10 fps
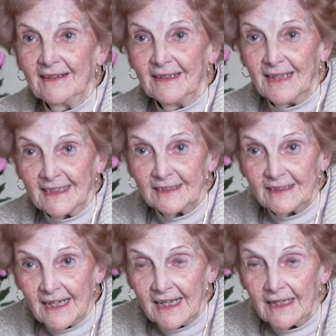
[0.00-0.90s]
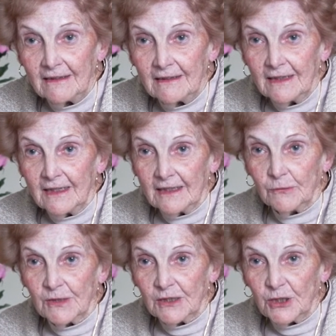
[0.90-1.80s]
The next day, there
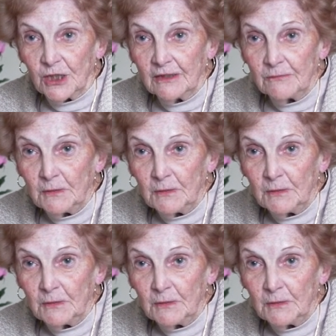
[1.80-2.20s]
was a jug of